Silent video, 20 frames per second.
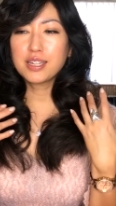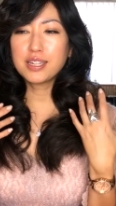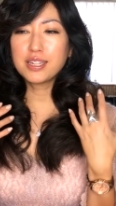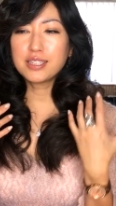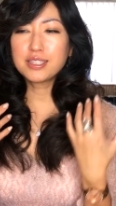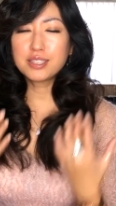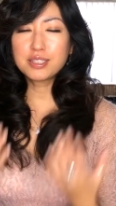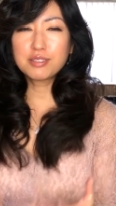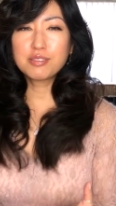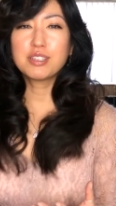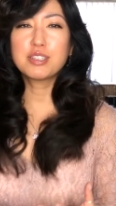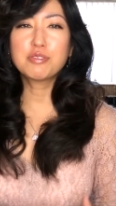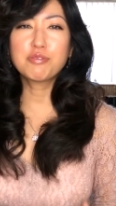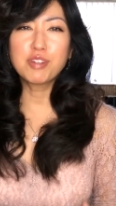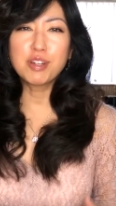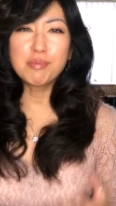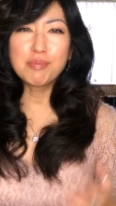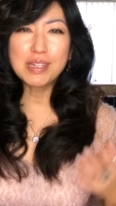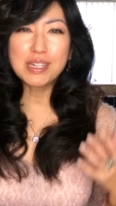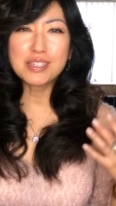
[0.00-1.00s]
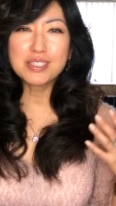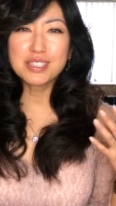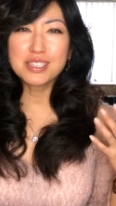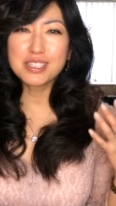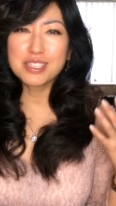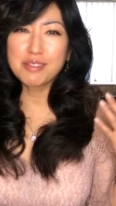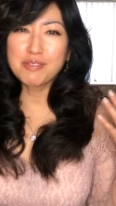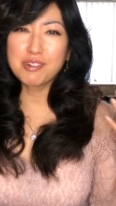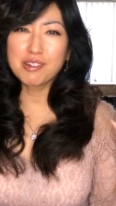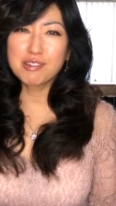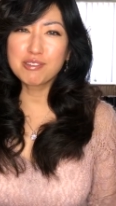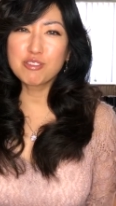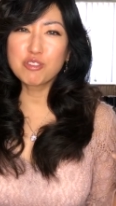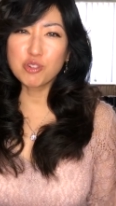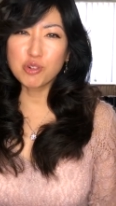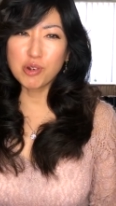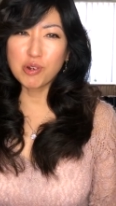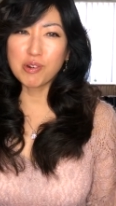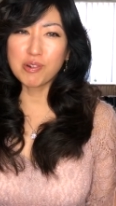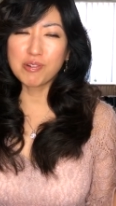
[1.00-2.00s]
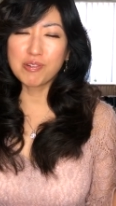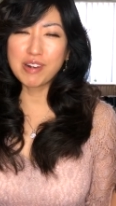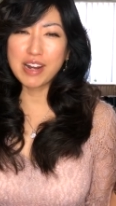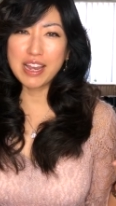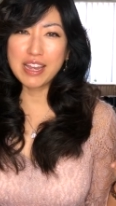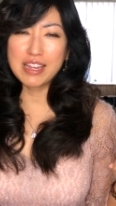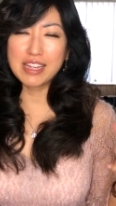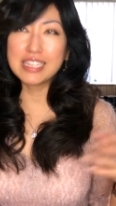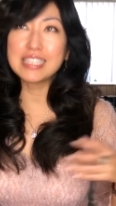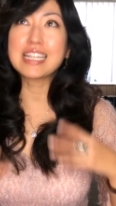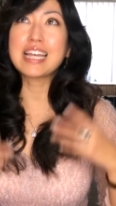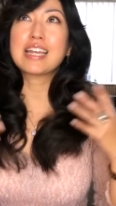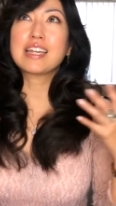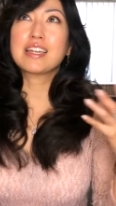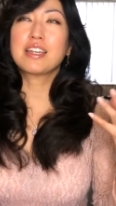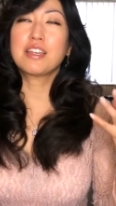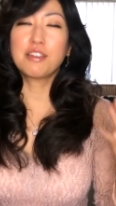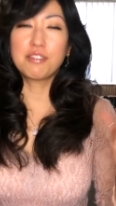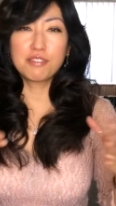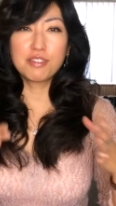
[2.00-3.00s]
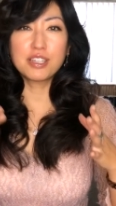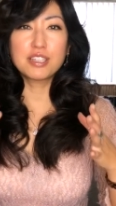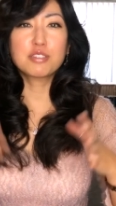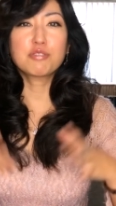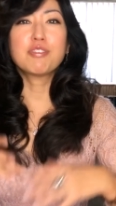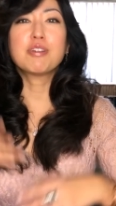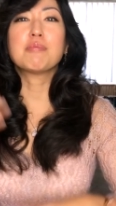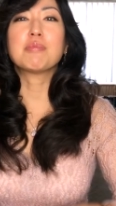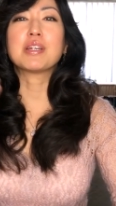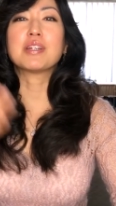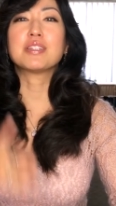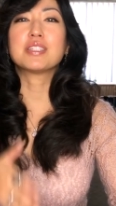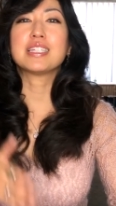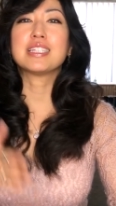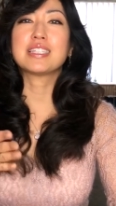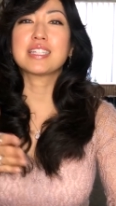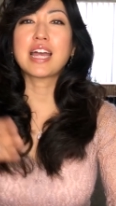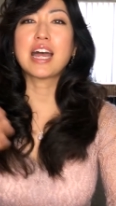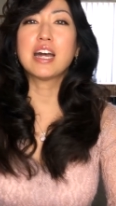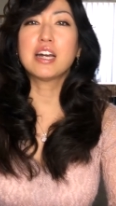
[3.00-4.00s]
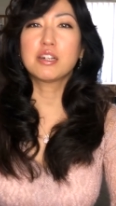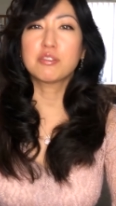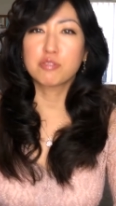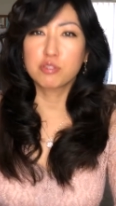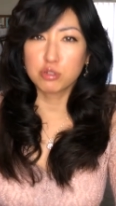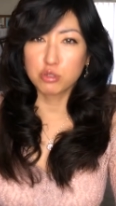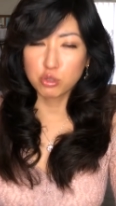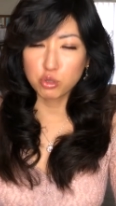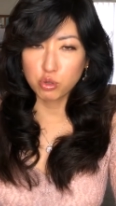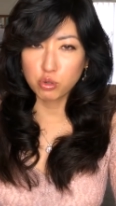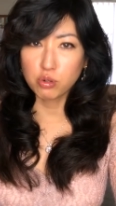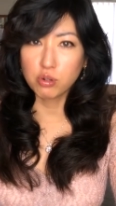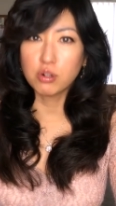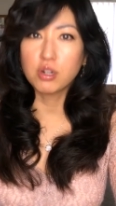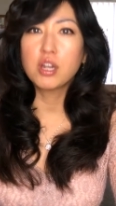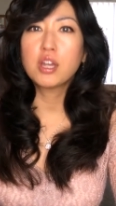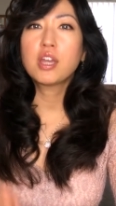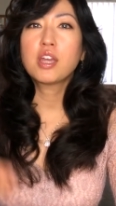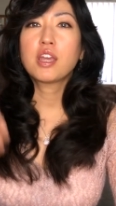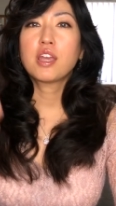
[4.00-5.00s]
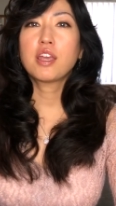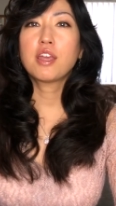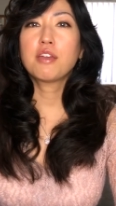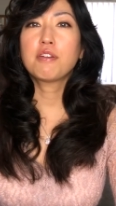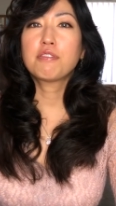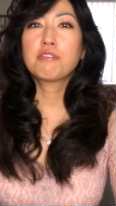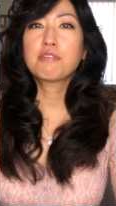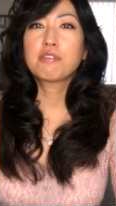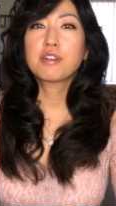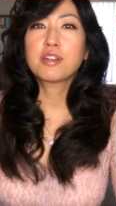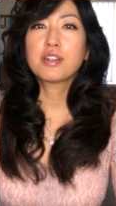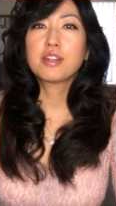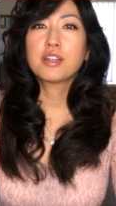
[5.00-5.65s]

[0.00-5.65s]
It's fun because it's out of control, right? It's fun because it's out of control. If,